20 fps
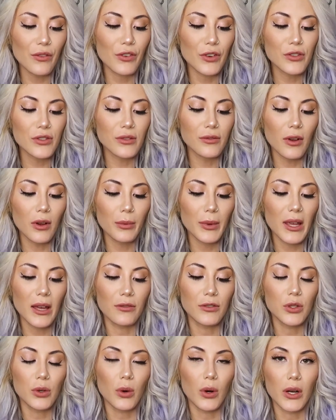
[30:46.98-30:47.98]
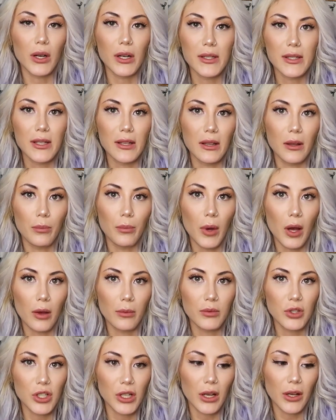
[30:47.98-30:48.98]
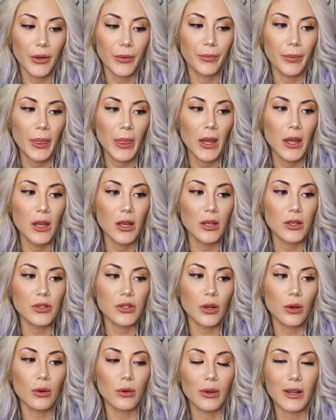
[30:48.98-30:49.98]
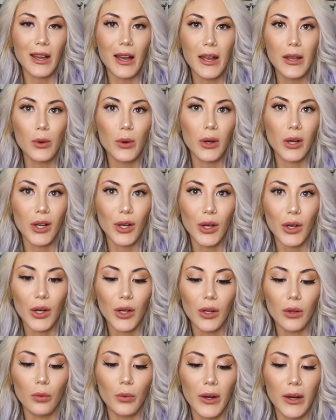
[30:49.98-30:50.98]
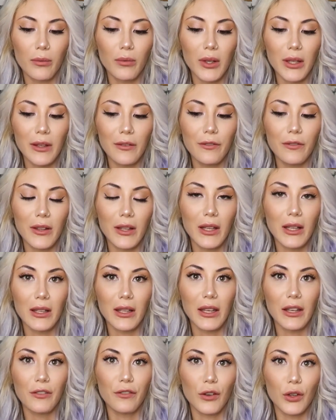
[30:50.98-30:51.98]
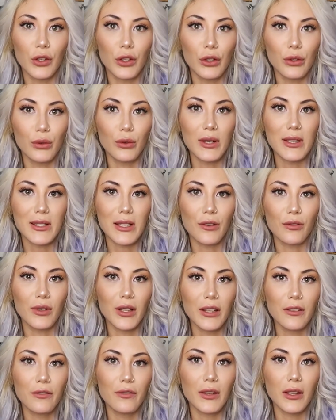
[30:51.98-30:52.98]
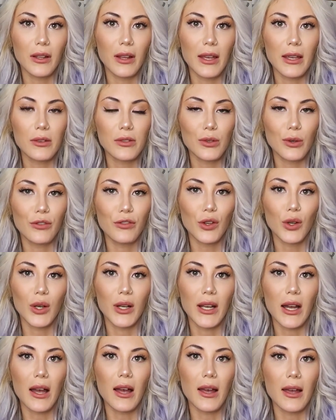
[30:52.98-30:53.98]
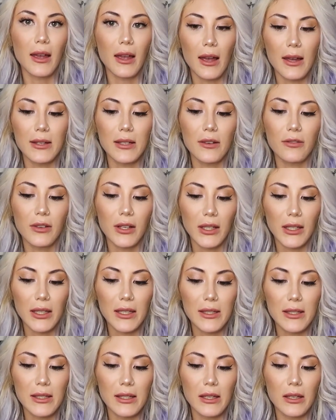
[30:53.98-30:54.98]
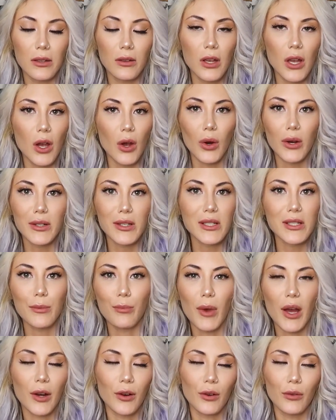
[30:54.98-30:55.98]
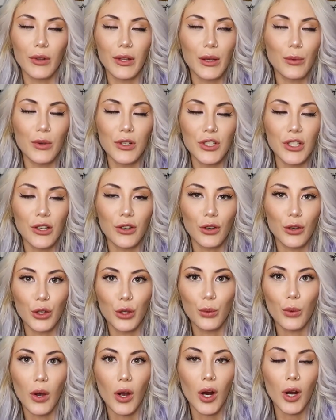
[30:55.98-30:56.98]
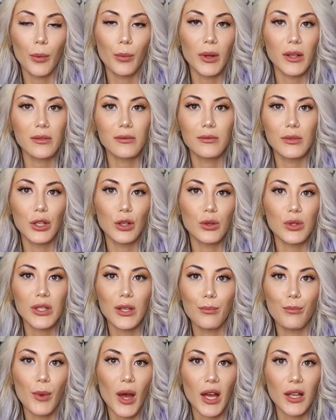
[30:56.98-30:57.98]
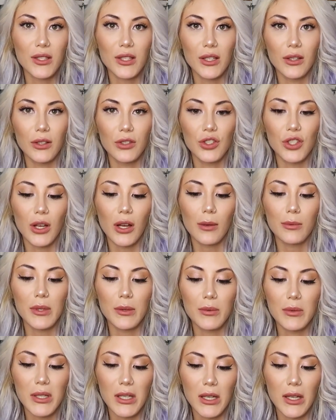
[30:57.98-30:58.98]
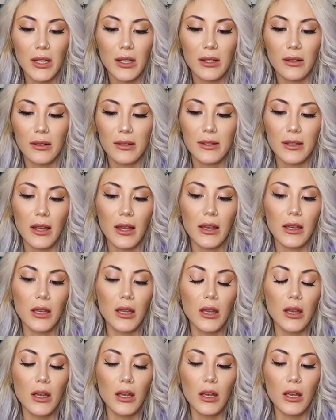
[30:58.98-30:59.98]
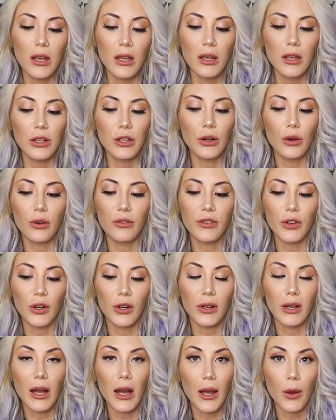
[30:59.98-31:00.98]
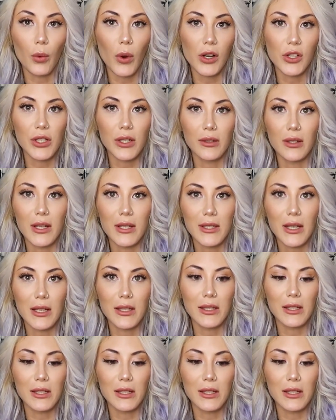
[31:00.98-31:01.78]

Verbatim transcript: First of all, we have Taurus in the bombshell. So guy or girl, what I'm really feeling like for you is I really feel like, so if you're a guy, I definitely see, or it doesn't matter really which gender you are, but you know, some masculine jobs I'm seeing is like, you know, if you're a guy watching this, I